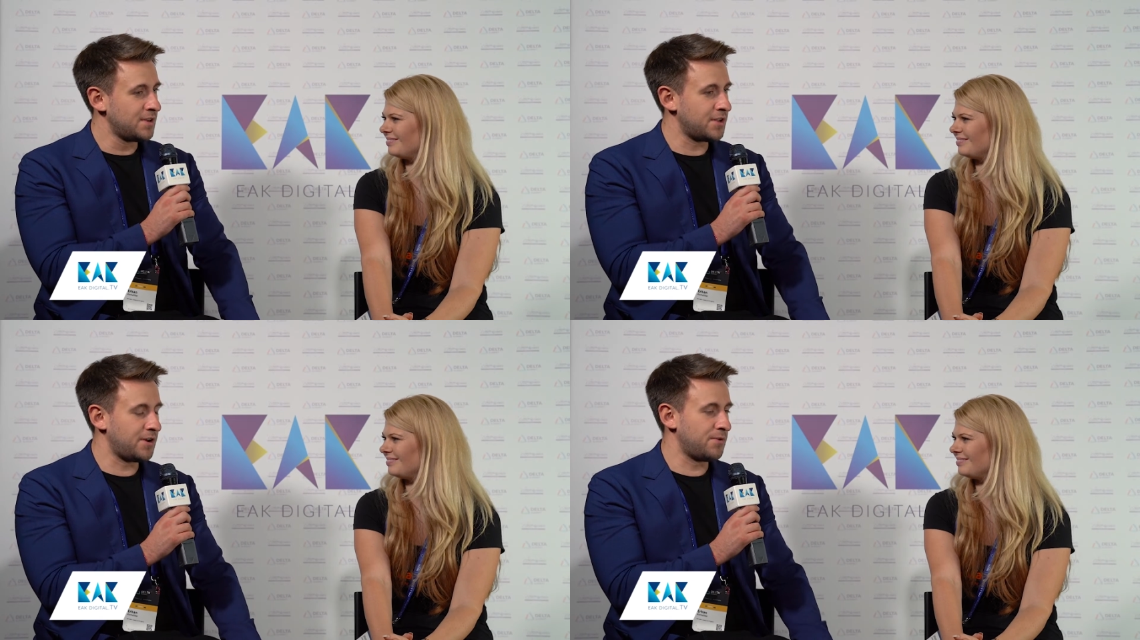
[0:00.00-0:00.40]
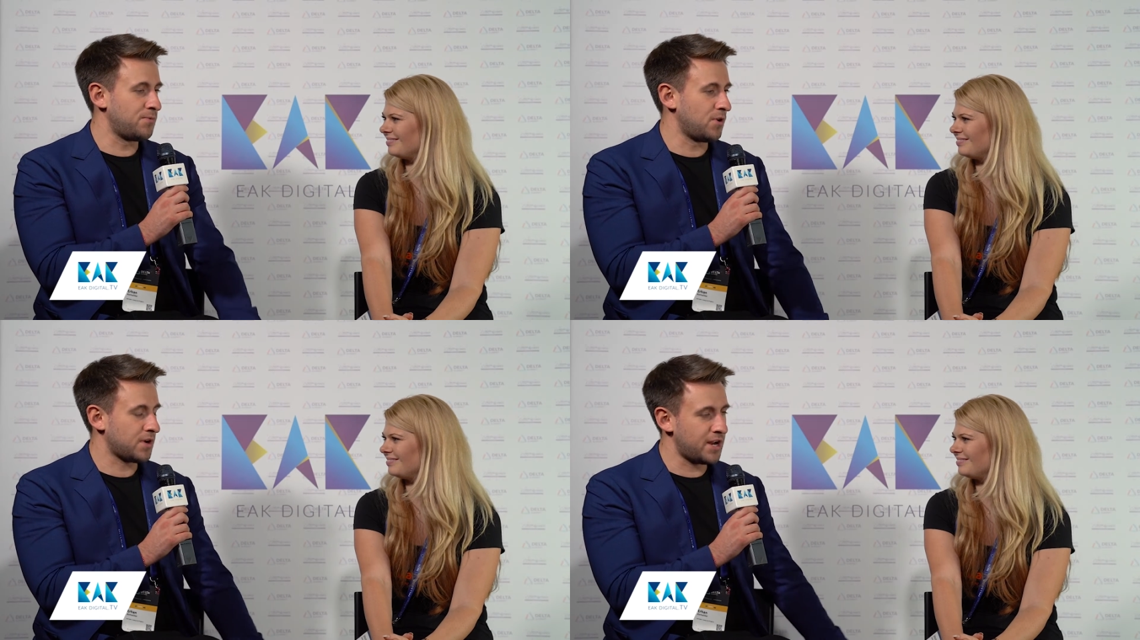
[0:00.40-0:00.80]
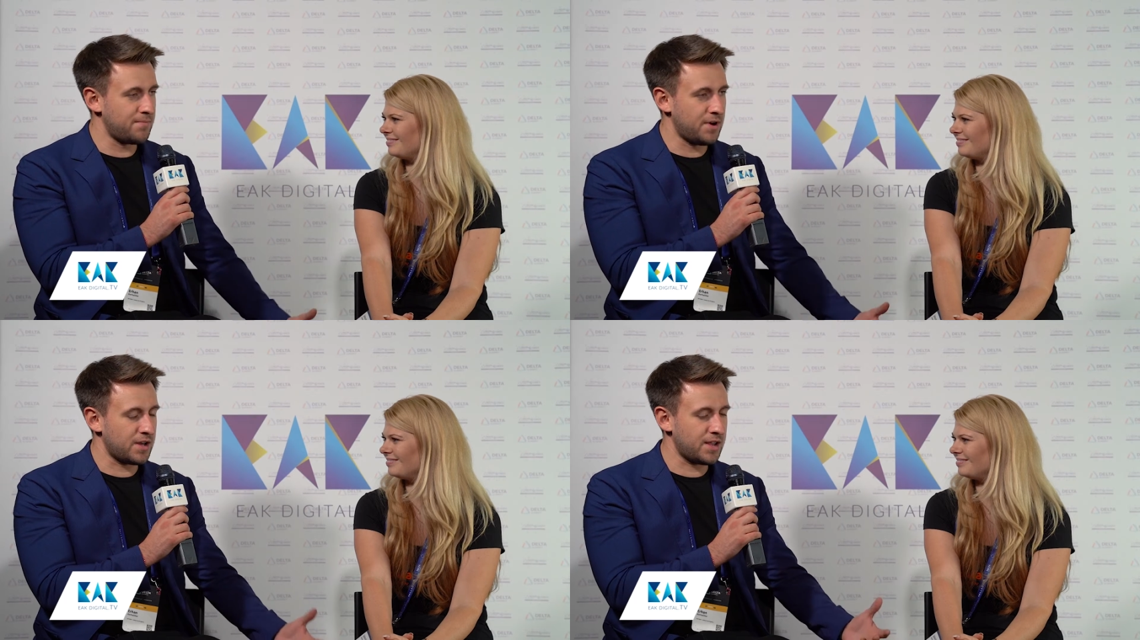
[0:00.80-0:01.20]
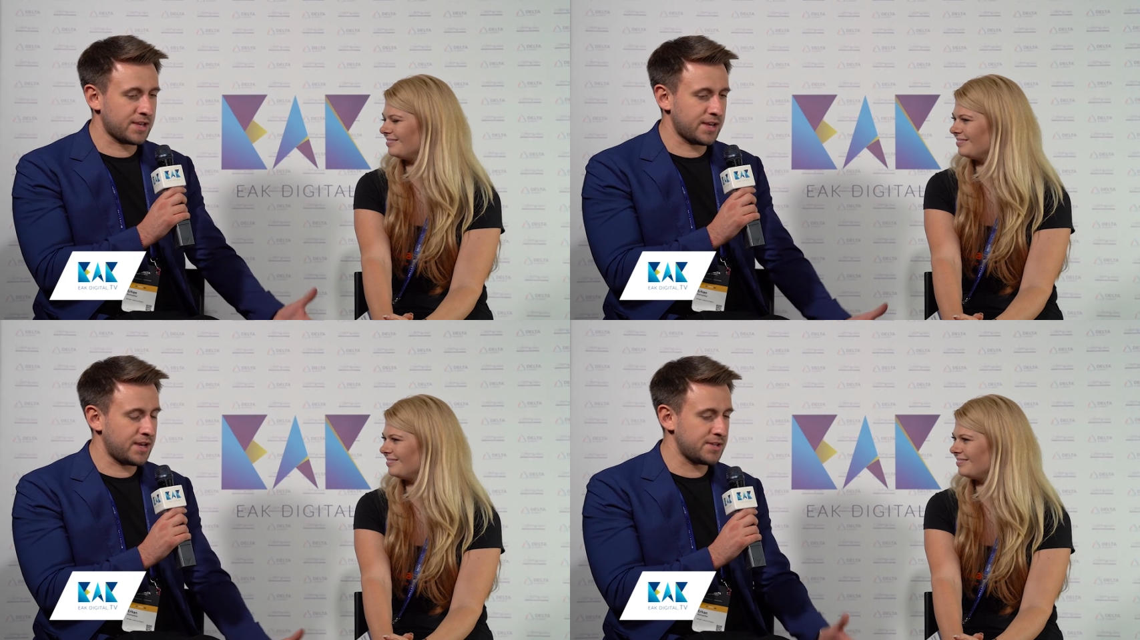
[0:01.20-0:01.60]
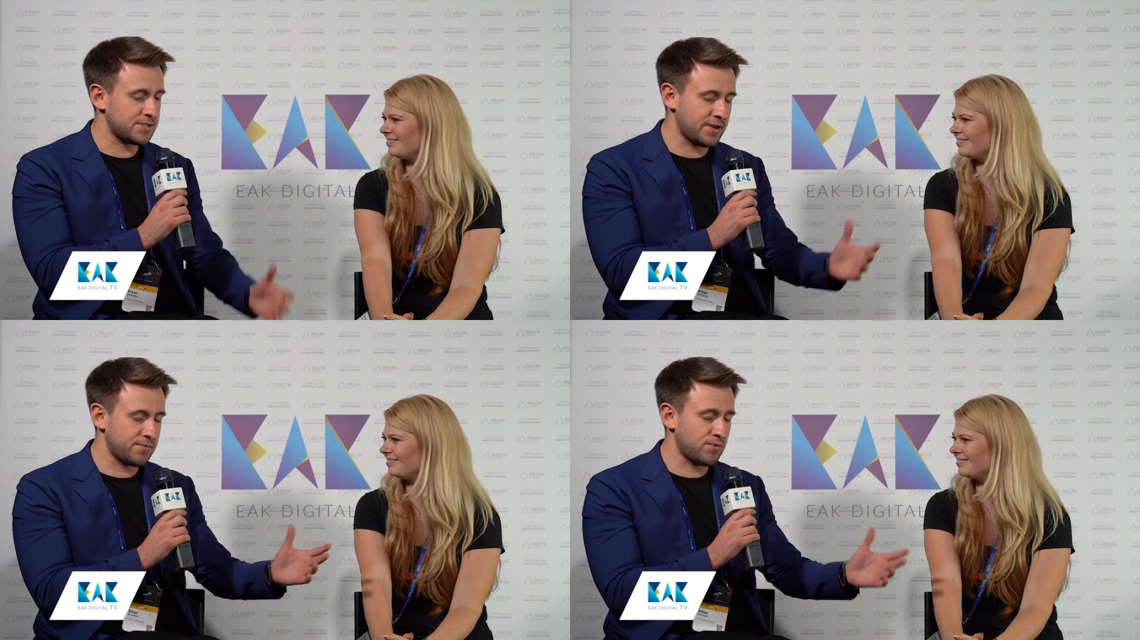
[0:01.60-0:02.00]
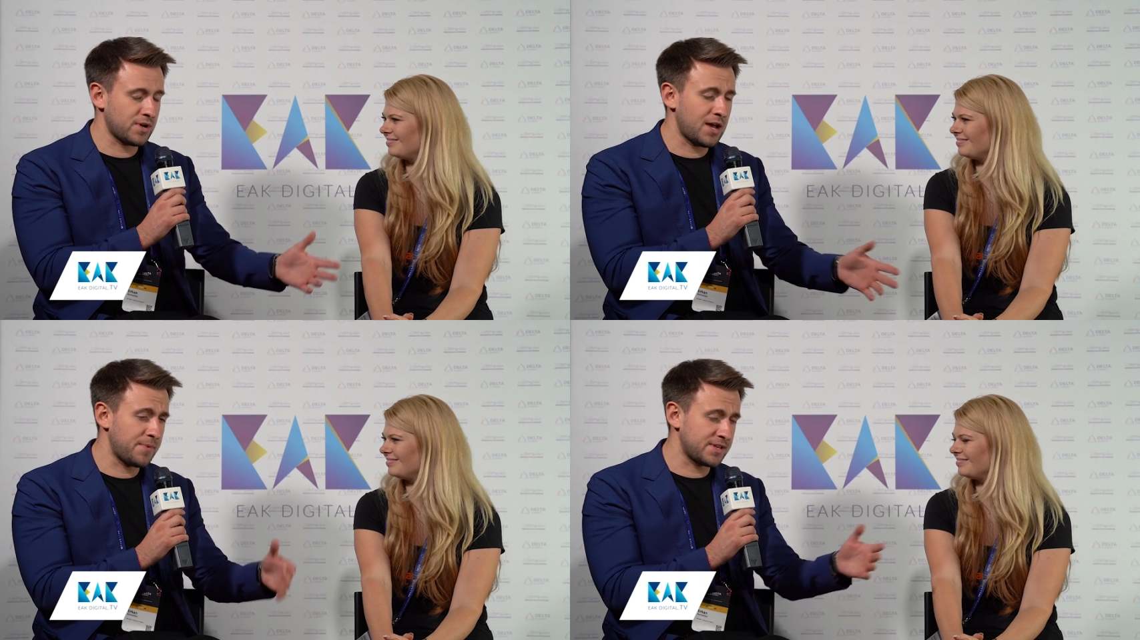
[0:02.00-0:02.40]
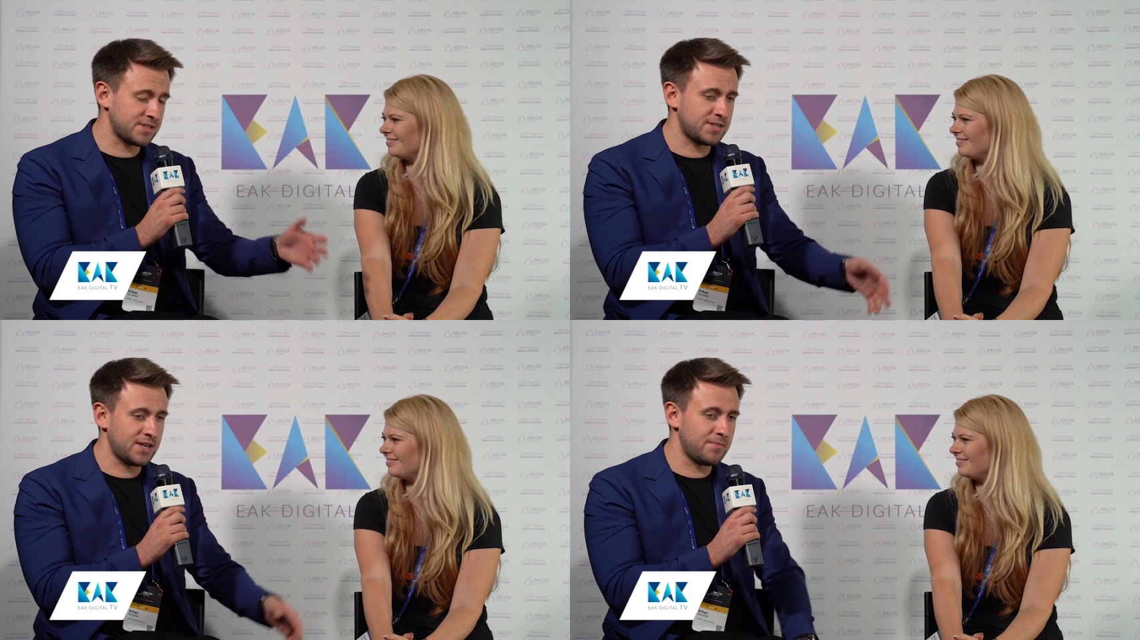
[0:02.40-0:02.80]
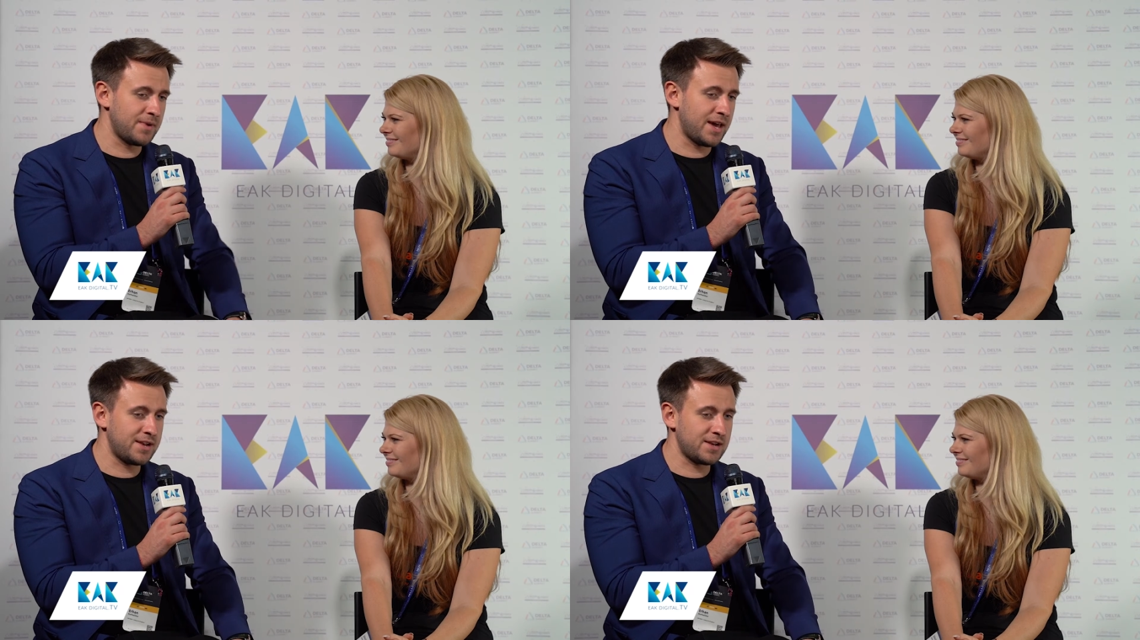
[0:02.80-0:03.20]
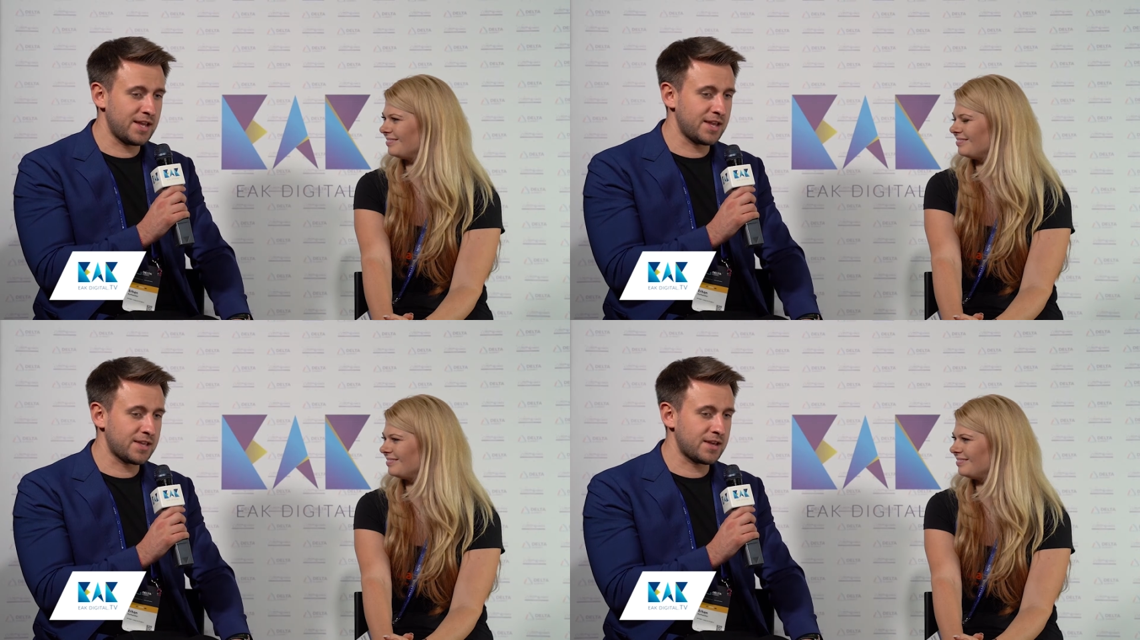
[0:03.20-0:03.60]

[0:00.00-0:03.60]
Speaker 1: you know, what kind of, like, uh, sorry, what, how big's the team, and like,